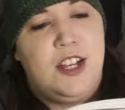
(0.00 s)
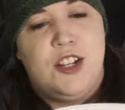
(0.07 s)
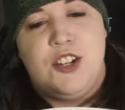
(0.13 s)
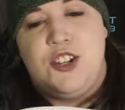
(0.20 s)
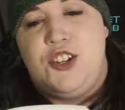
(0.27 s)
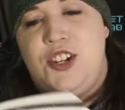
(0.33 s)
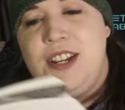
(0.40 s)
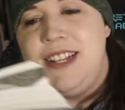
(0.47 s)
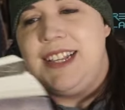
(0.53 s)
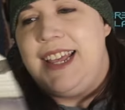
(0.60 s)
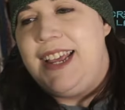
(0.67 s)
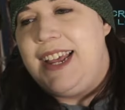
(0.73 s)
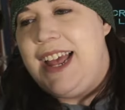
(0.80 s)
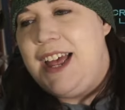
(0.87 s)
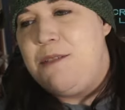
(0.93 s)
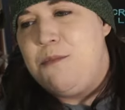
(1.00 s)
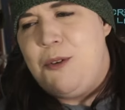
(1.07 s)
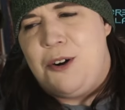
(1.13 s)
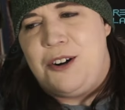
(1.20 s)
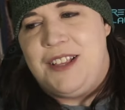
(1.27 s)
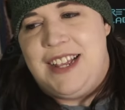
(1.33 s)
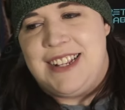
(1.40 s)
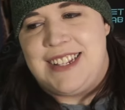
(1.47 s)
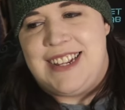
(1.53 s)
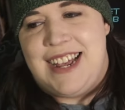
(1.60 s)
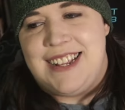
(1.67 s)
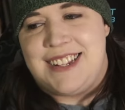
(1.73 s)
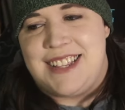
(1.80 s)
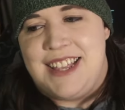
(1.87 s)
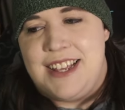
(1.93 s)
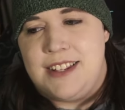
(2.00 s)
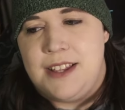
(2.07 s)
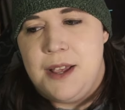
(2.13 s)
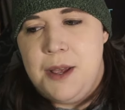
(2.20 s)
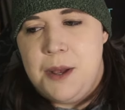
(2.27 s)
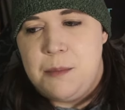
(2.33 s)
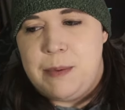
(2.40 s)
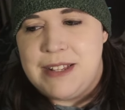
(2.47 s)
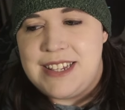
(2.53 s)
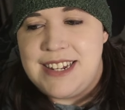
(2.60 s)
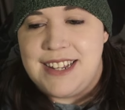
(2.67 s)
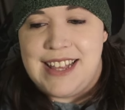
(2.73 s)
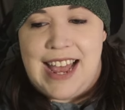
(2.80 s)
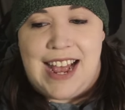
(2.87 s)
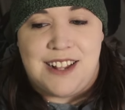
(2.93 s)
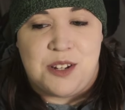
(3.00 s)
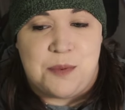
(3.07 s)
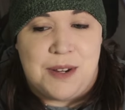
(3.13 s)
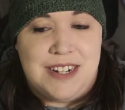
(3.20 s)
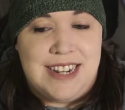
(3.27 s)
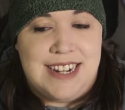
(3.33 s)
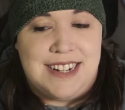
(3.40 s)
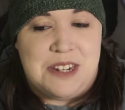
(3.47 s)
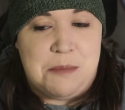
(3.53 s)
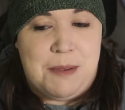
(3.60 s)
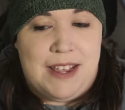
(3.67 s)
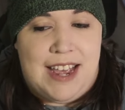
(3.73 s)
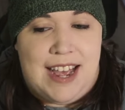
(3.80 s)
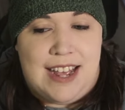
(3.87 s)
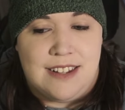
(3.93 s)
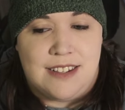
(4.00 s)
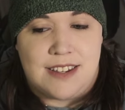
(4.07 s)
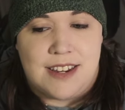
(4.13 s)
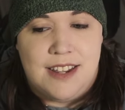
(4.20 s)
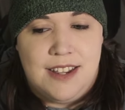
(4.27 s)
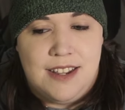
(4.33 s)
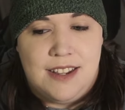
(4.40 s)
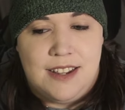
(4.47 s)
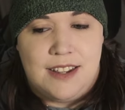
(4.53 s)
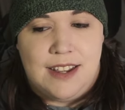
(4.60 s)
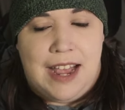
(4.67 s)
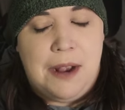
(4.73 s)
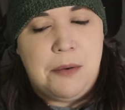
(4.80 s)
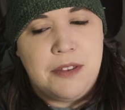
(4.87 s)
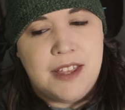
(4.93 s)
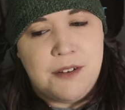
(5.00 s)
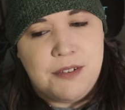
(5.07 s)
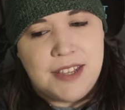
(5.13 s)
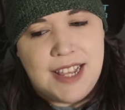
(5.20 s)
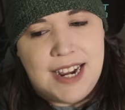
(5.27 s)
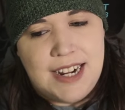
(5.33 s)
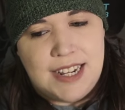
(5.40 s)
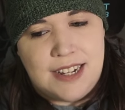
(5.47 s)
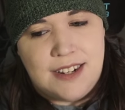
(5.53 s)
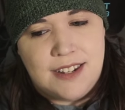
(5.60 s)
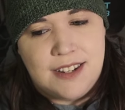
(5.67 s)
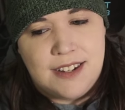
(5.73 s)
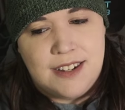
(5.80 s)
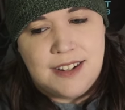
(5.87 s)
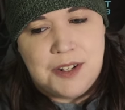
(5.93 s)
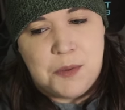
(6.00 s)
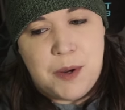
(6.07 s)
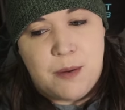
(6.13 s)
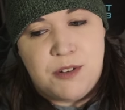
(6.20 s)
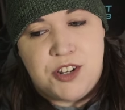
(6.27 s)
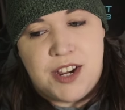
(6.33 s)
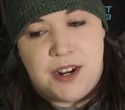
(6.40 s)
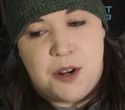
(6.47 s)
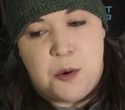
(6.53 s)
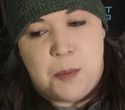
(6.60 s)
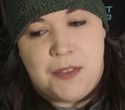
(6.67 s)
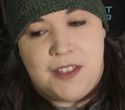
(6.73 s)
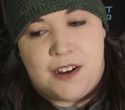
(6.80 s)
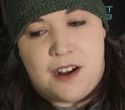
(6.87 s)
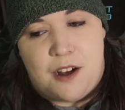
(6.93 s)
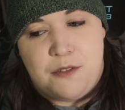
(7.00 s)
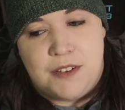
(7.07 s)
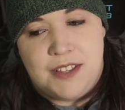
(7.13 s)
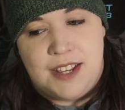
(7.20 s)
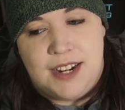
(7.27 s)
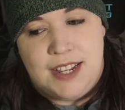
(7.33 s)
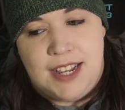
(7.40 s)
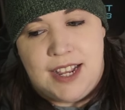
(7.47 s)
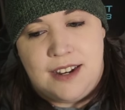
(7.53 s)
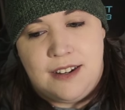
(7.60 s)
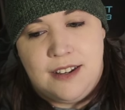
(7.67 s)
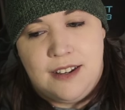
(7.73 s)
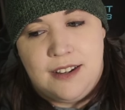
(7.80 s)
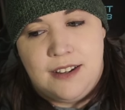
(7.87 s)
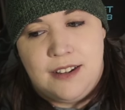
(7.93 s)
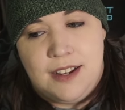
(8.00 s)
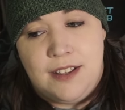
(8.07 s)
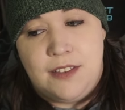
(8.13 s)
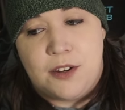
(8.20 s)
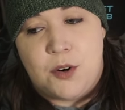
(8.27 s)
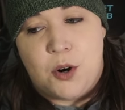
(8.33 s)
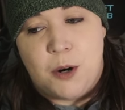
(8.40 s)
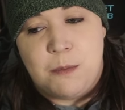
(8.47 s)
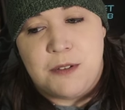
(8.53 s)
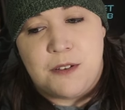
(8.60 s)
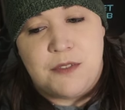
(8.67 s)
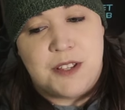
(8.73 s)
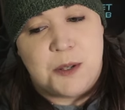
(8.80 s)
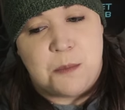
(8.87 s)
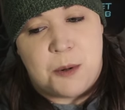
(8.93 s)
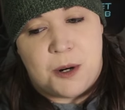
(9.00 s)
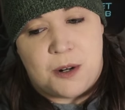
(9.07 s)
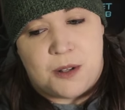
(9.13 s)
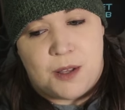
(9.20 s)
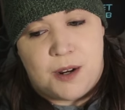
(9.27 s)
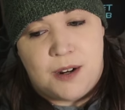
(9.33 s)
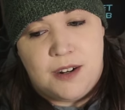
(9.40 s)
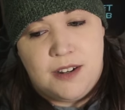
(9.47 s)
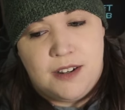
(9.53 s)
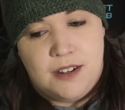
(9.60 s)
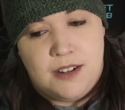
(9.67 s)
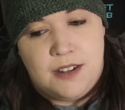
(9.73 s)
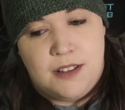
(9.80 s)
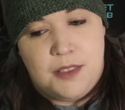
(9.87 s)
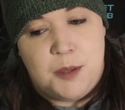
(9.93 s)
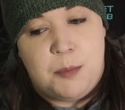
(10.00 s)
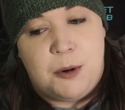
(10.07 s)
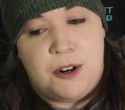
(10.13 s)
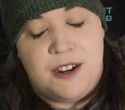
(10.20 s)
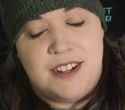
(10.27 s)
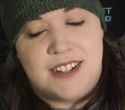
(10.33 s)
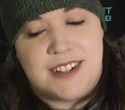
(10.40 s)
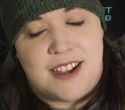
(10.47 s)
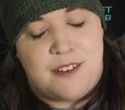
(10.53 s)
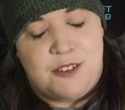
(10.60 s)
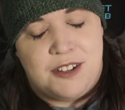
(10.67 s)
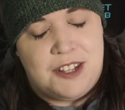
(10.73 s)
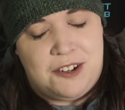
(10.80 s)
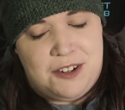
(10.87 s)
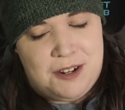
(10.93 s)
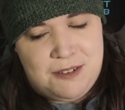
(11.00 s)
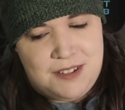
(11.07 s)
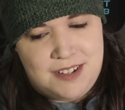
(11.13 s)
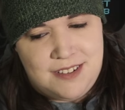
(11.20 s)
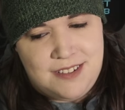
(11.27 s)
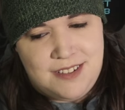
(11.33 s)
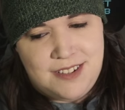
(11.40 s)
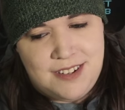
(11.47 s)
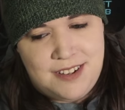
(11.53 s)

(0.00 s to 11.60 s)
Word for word: Jin Ling had more or less guessed this, but still asked what needed to be asked. "How are they related?" Wei Wuxian opened the coffin lid again. "In the corpse of this burglar." The boys covered their noses.